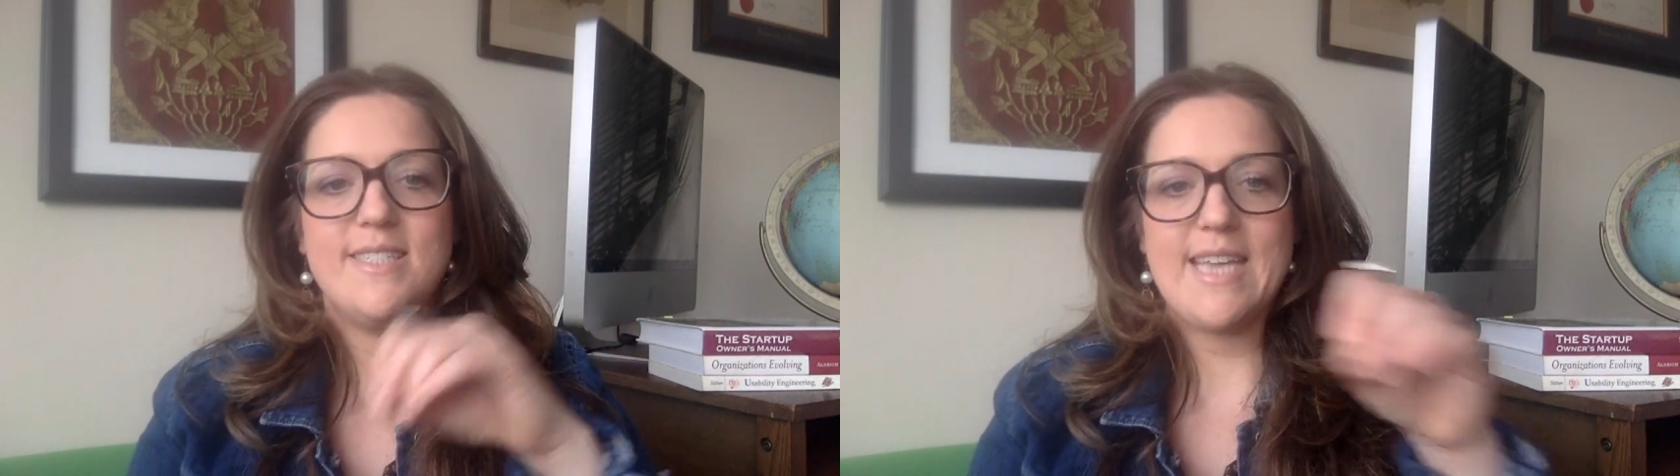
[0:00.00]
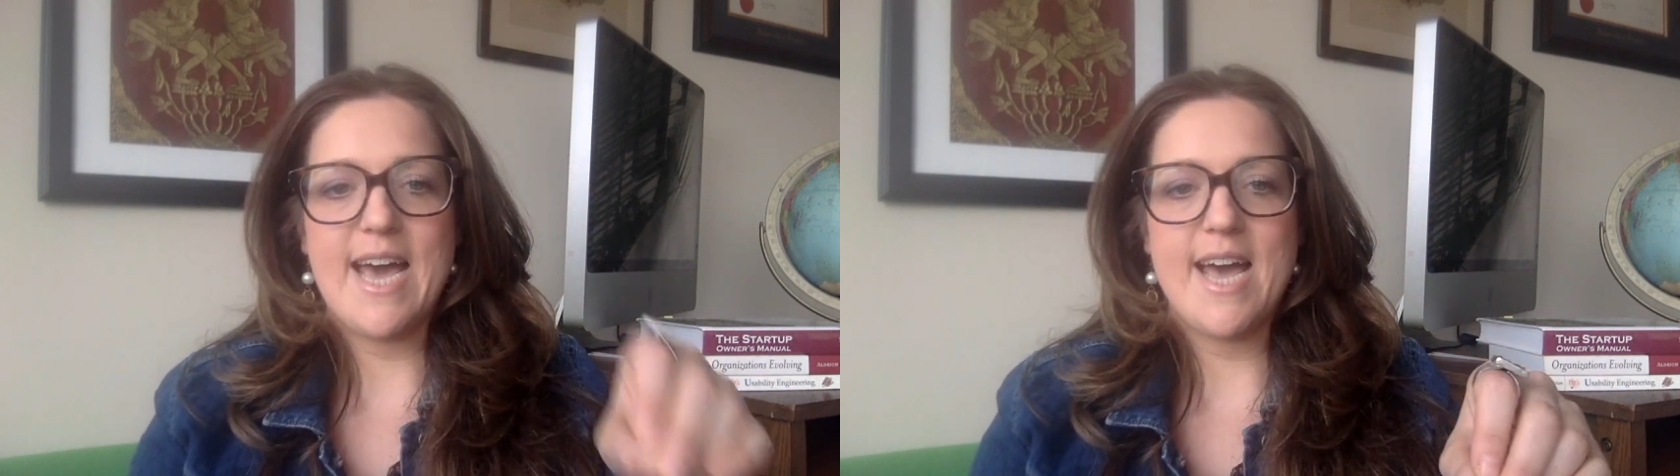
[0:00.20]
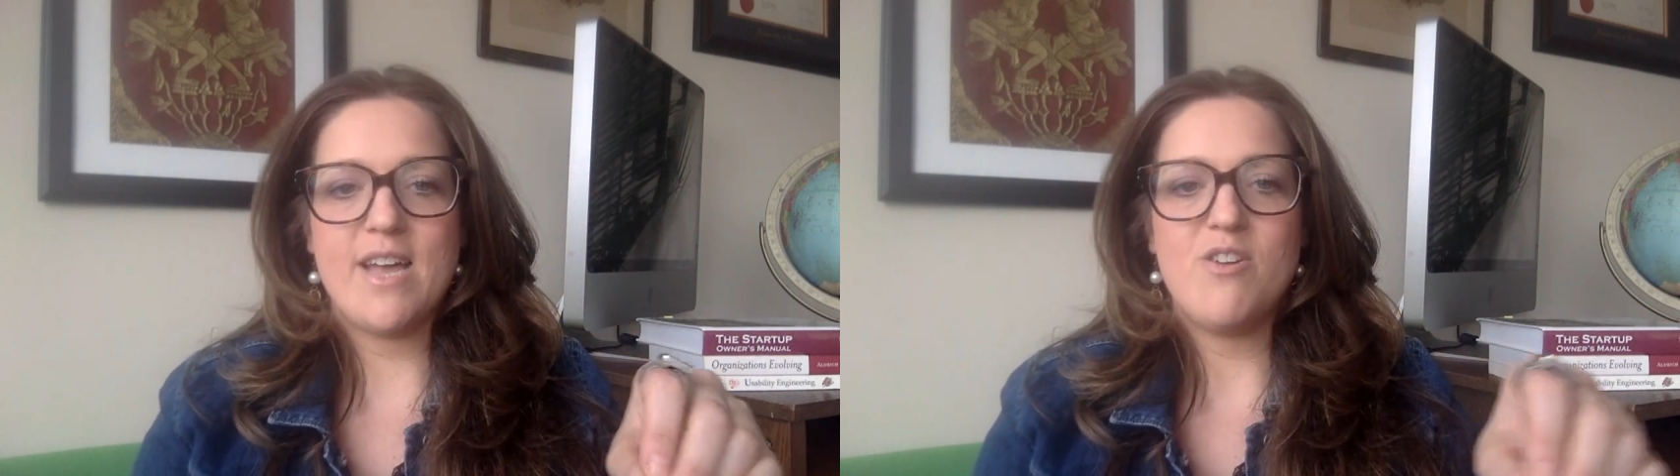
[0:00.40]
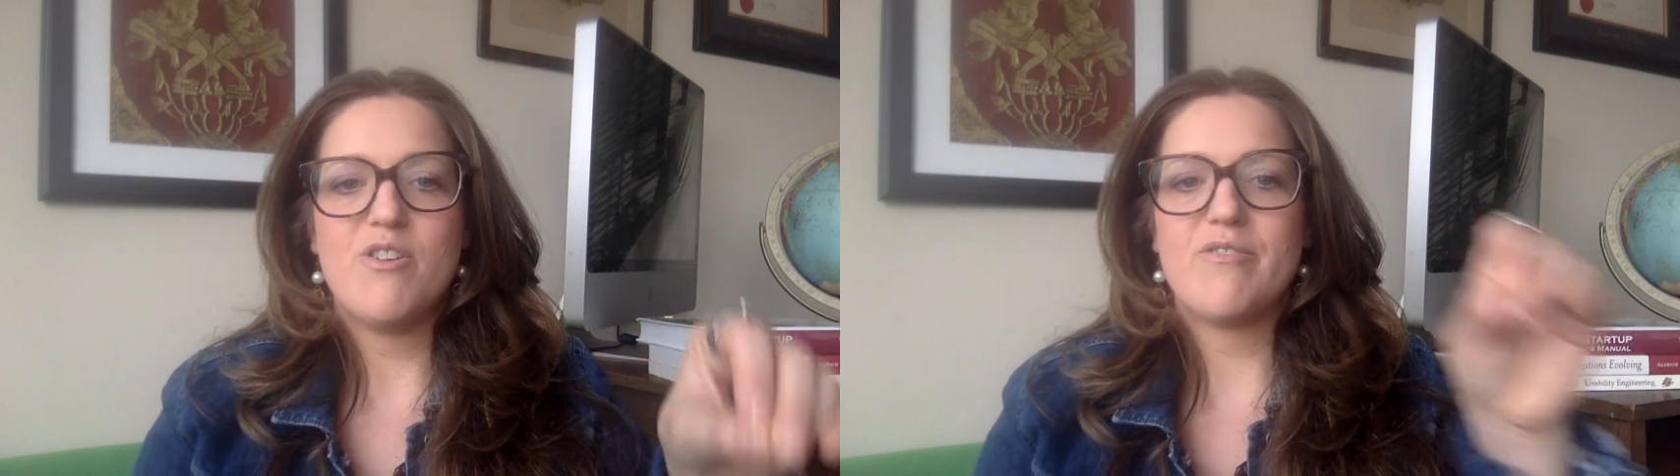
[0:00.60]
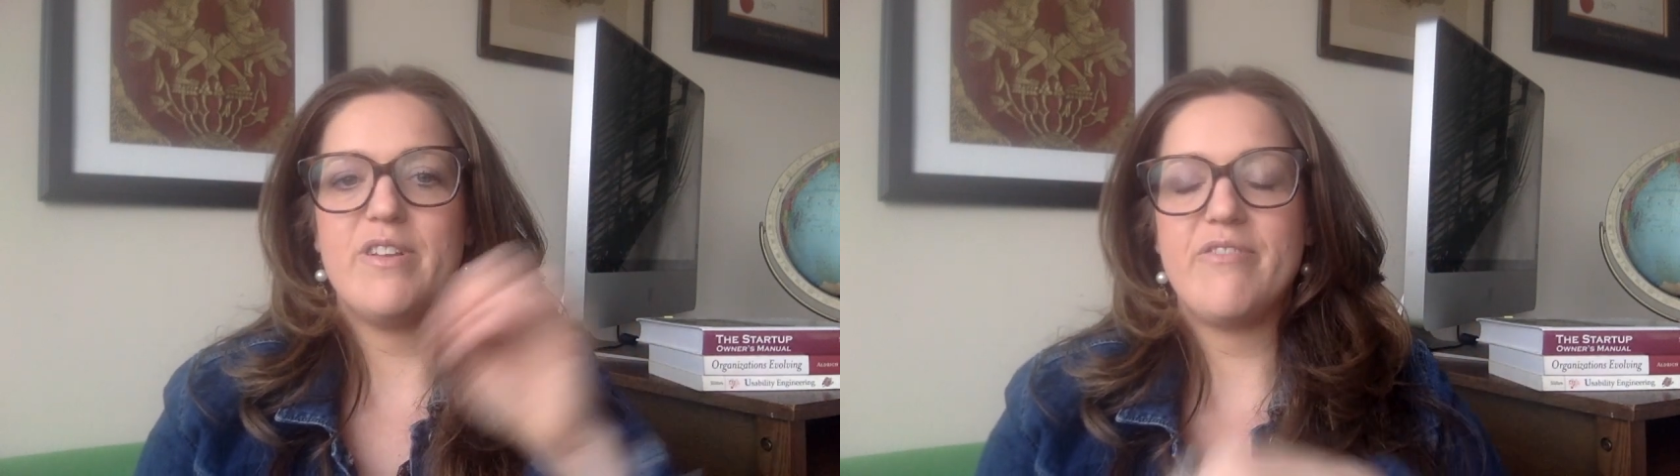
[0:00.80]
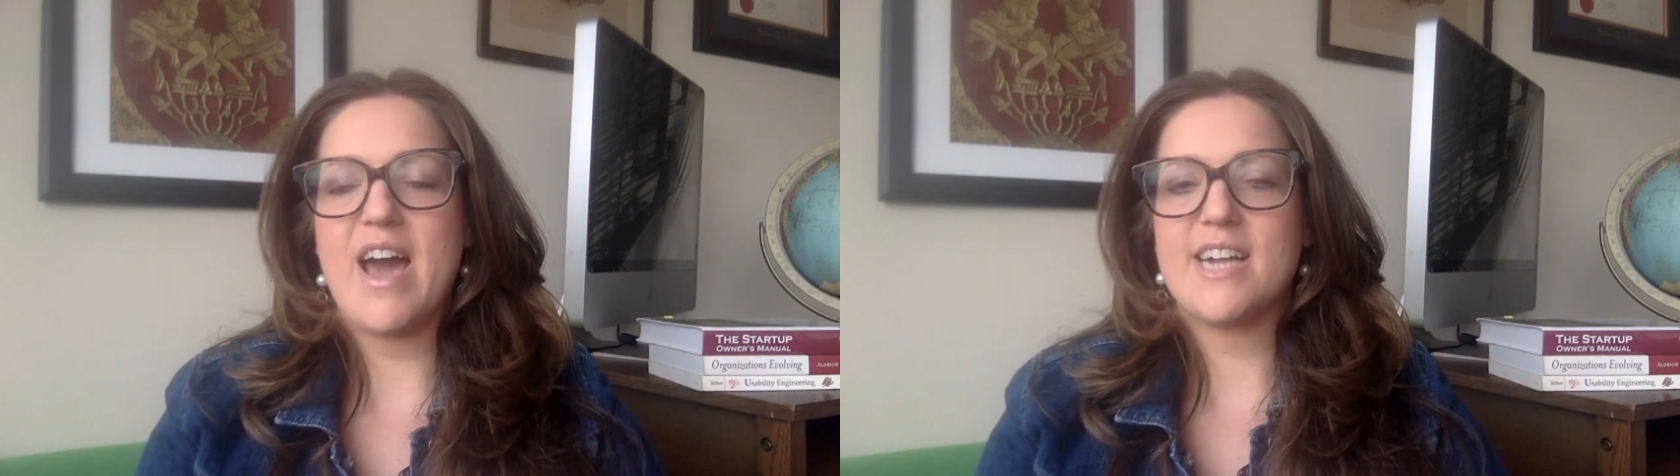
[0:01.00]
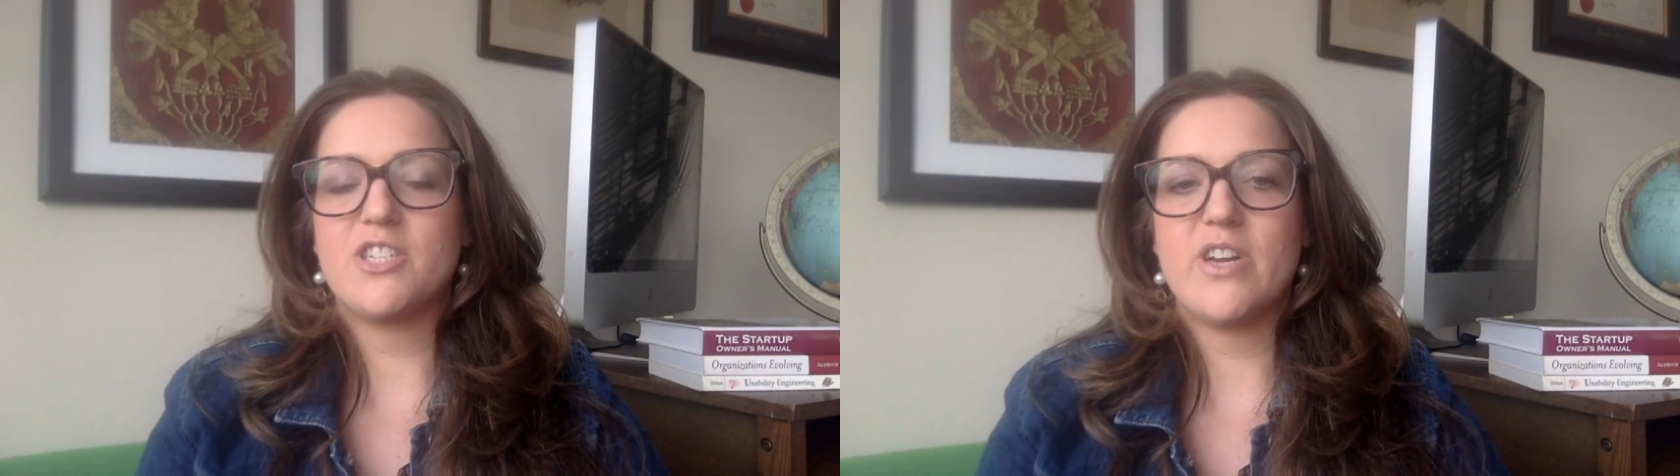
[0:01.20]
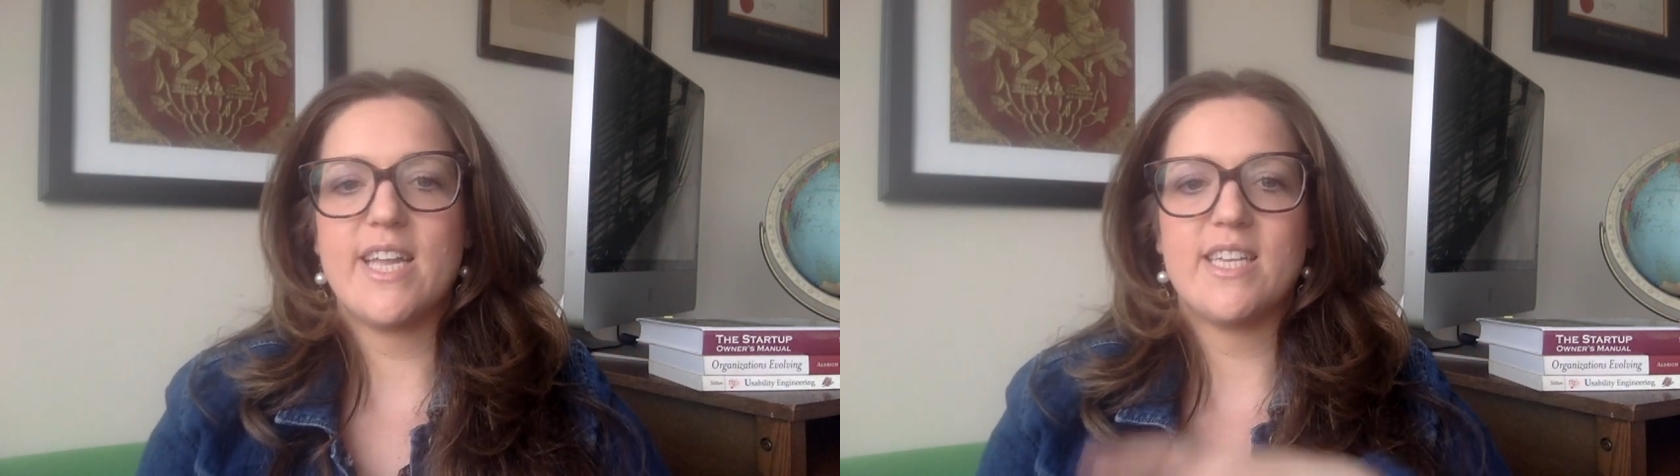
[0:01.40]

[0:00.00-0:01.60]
debt, refactoring,